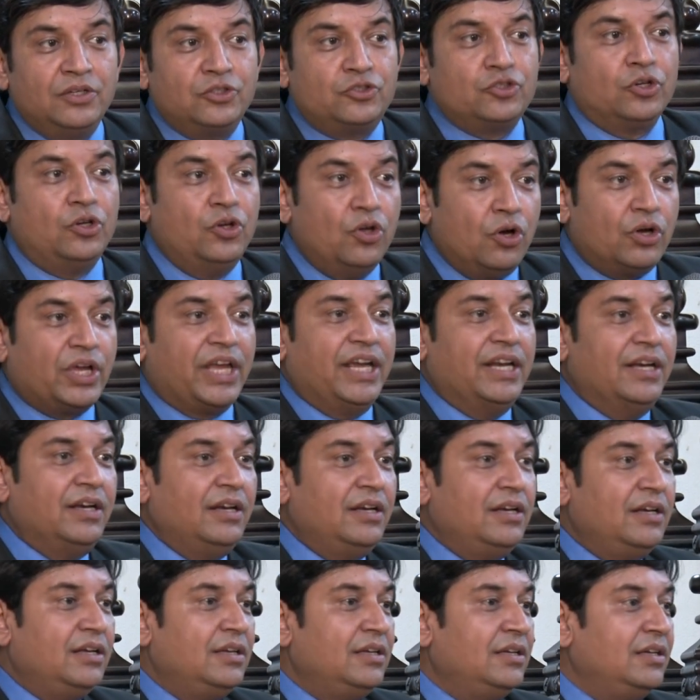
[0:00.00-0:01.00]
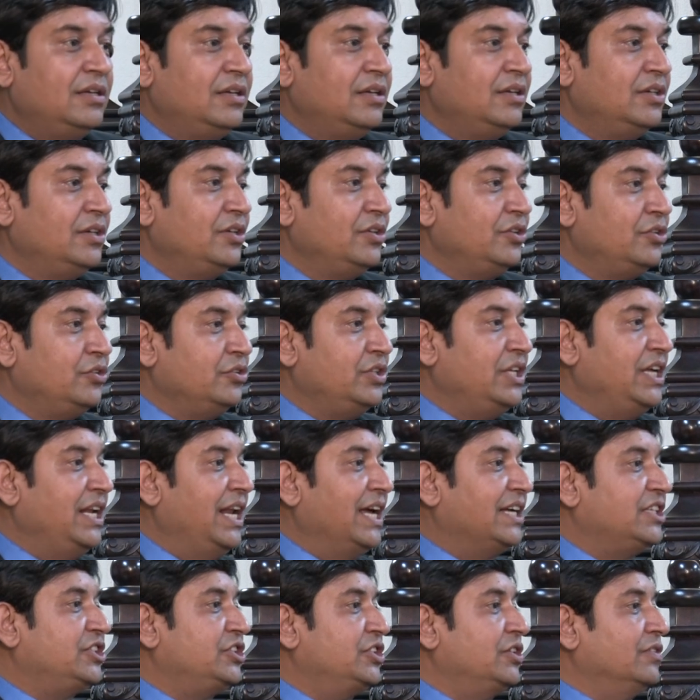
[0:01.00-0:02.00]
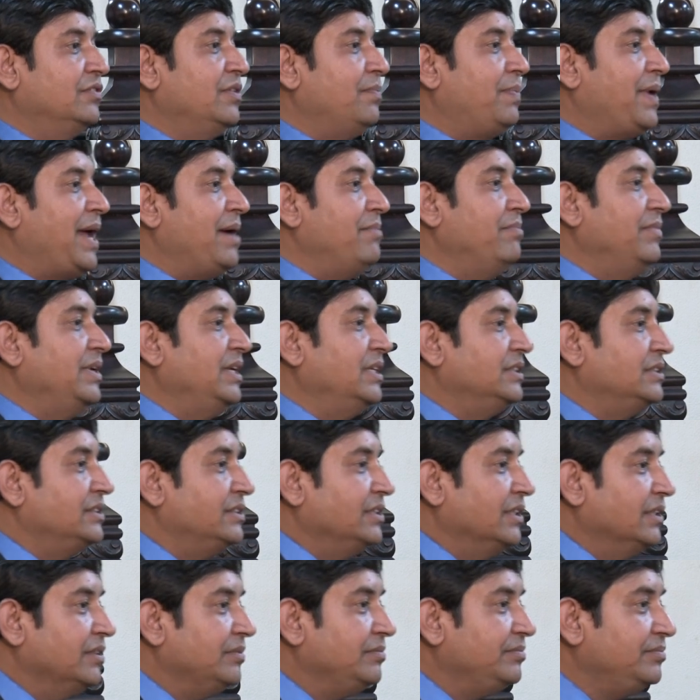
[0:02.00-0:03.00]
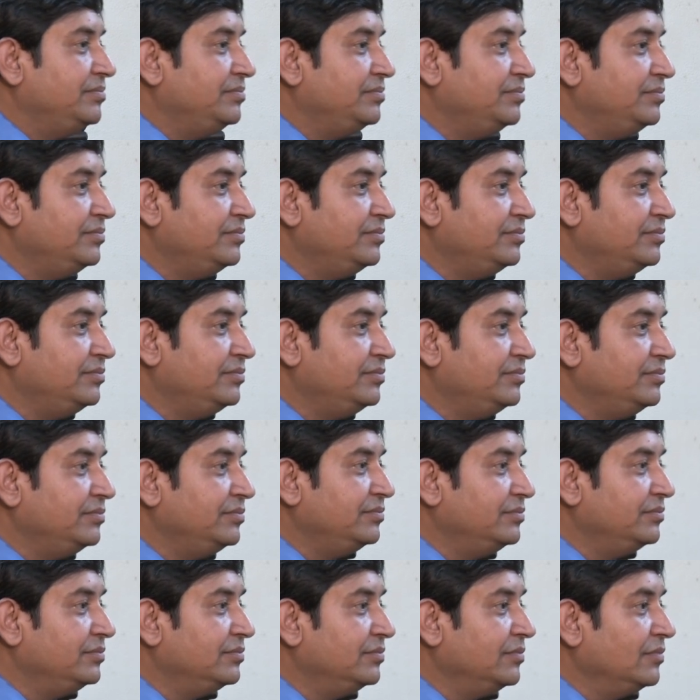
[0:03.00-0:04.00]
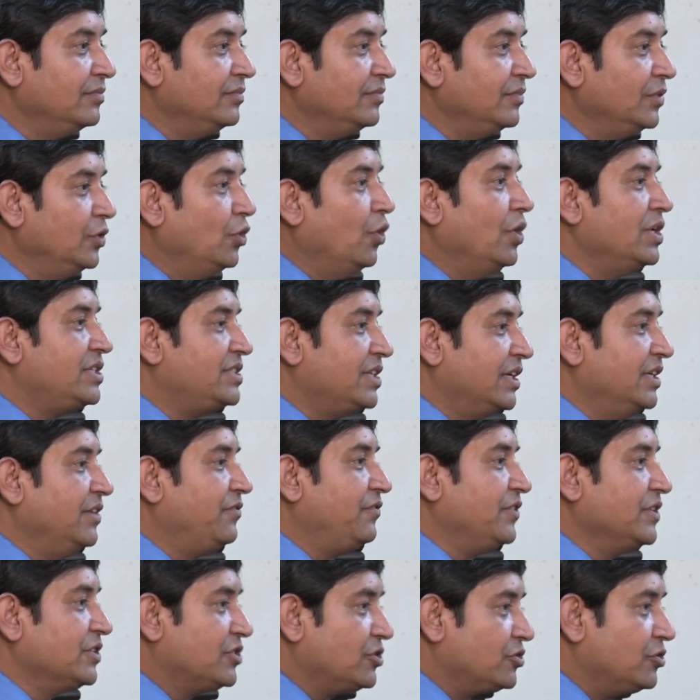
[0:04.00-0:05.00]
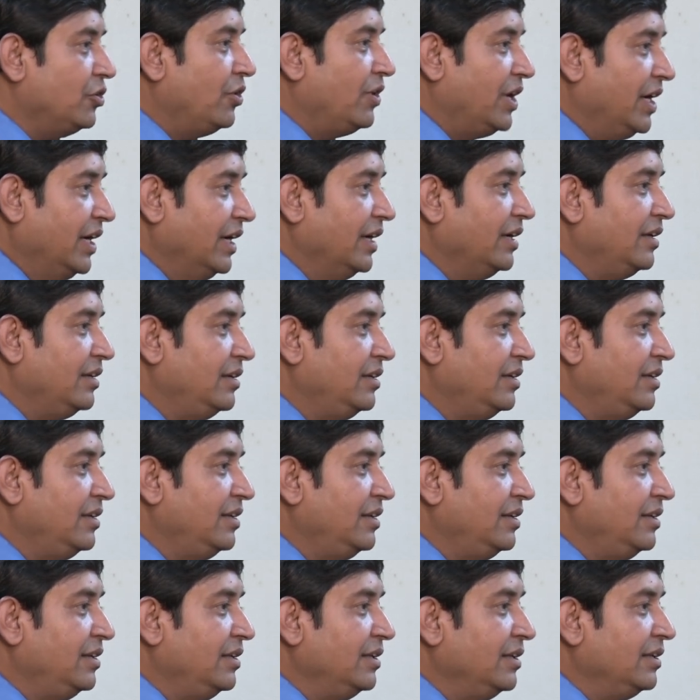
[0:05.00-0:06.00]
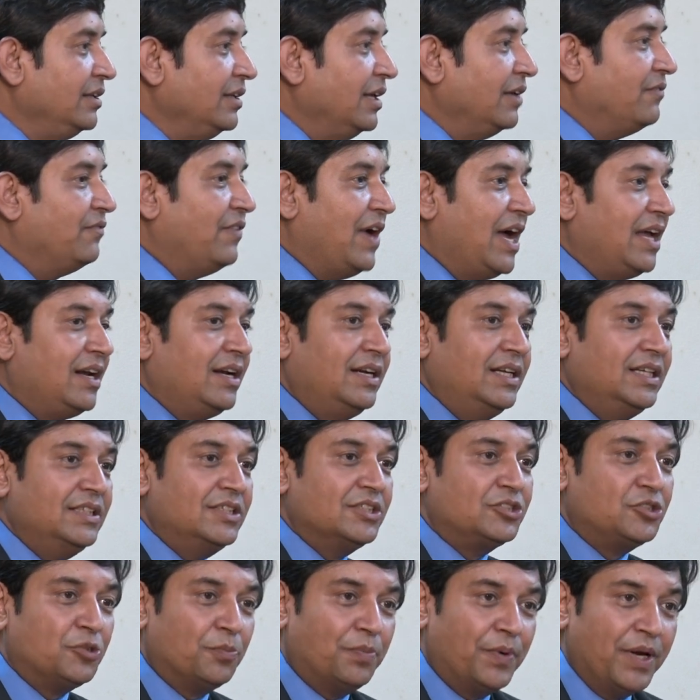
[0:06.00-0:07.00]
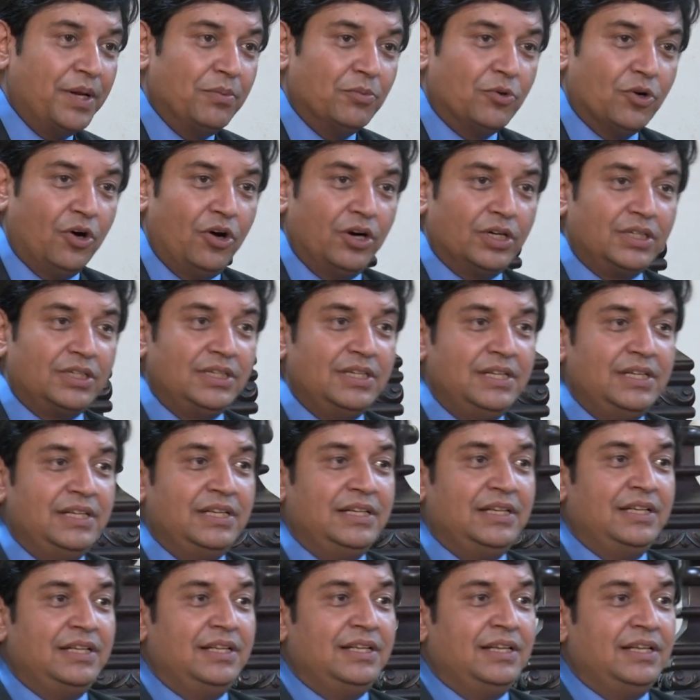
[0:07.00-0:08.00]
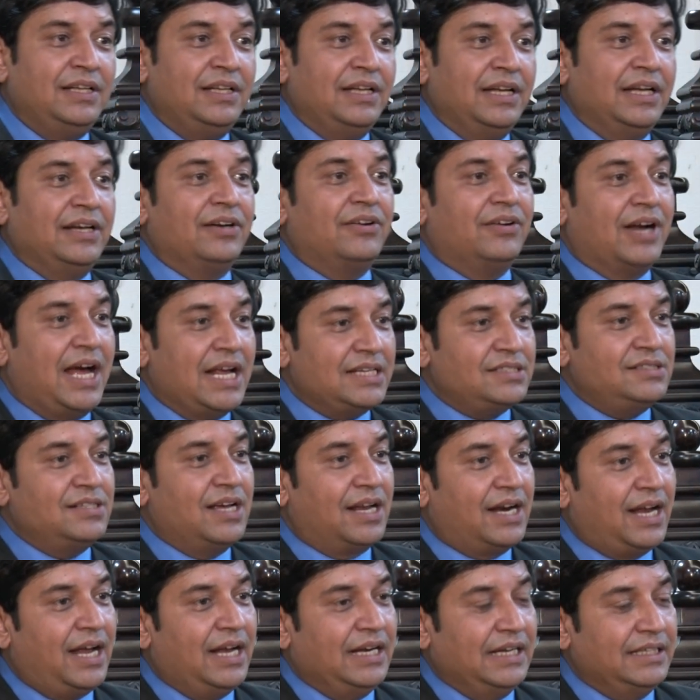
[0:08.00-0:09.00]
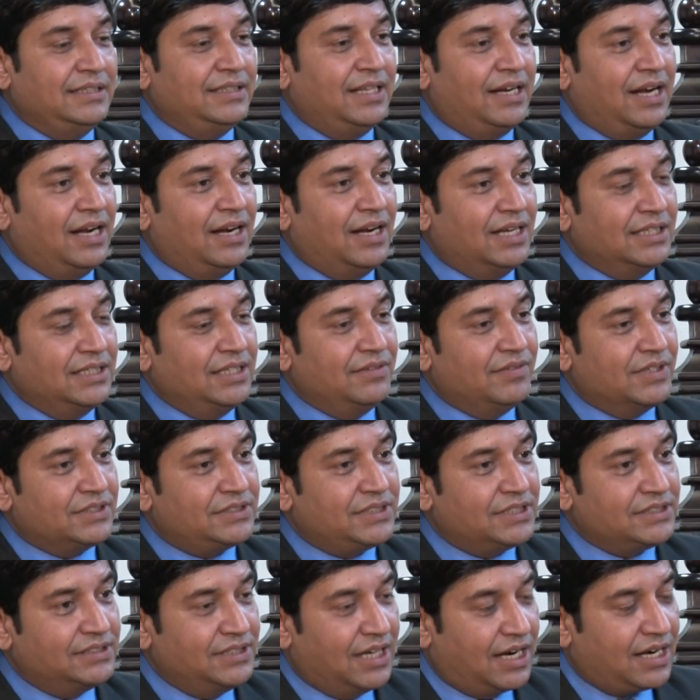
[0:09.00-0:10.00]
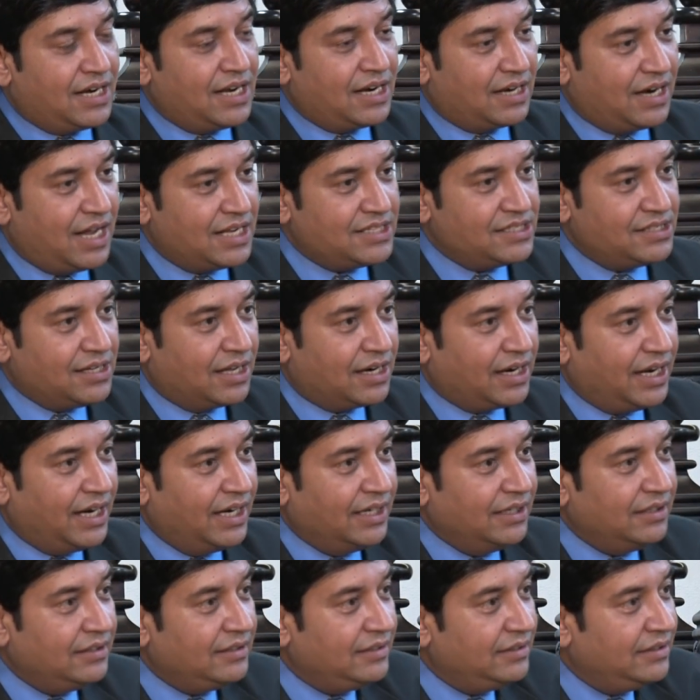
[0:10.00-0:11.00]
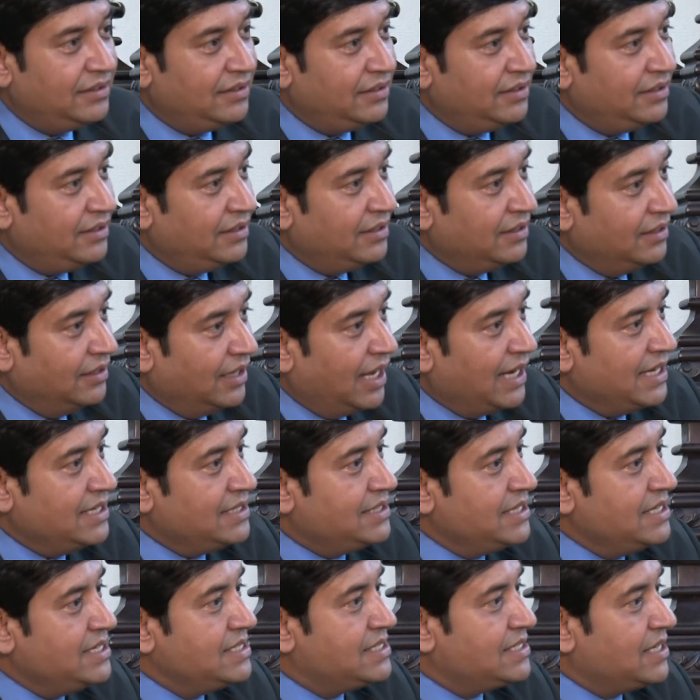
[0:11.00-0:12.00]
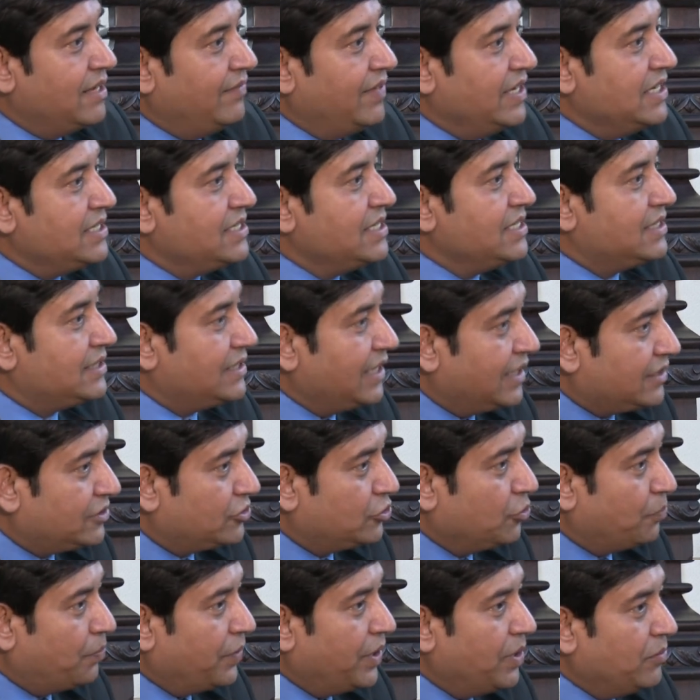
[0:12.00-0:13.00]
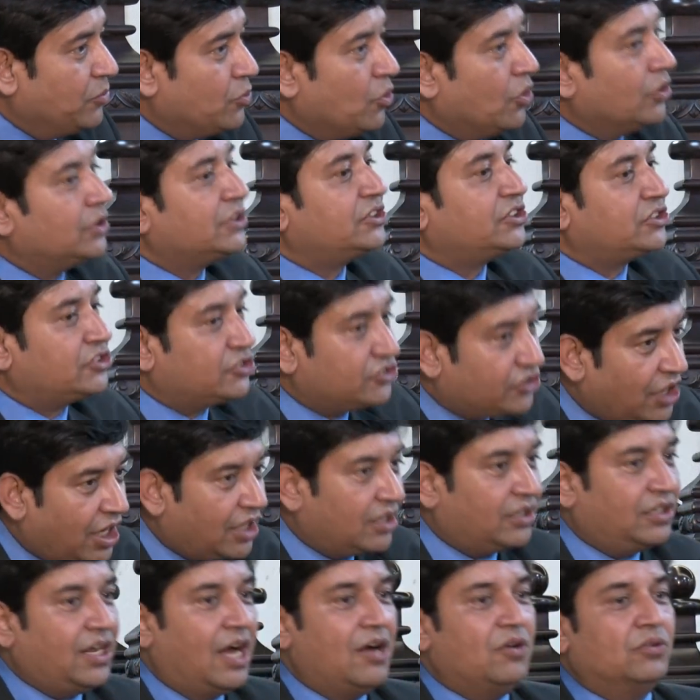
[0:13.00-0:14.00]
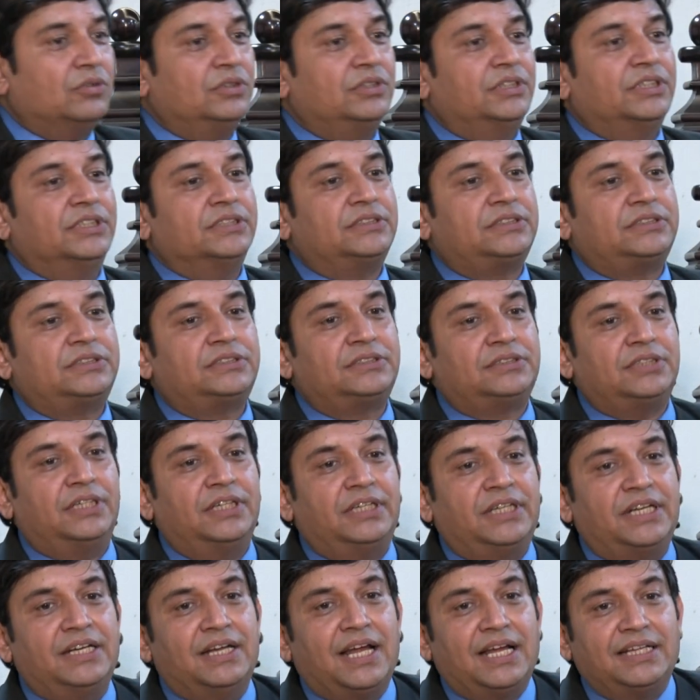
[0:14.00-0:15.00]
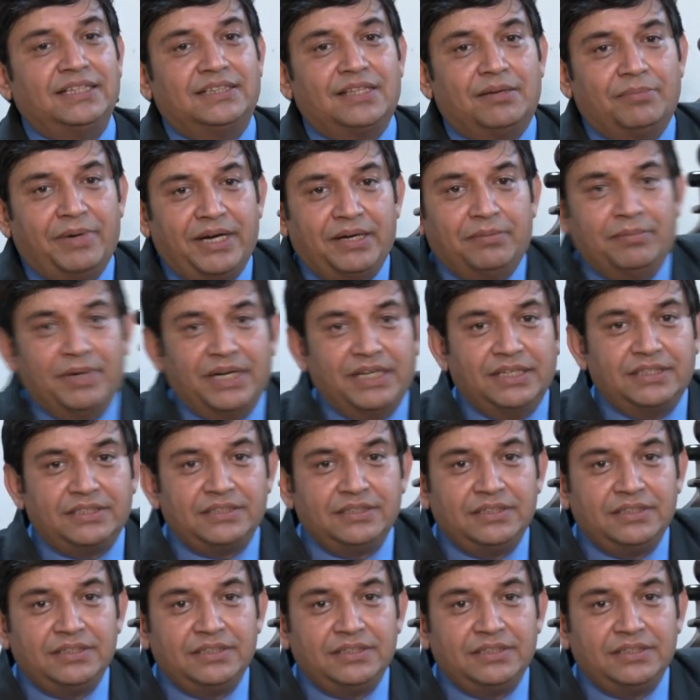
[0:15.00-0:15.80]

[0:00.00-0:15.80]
to look in to the election of the Prime Minister. Though it's a different story Finally, the Supreme Court in Rajnara, Indira Gandhi versus Nara, Rajnarayan, 1976 Supreme Court struck down this 39th Amendment.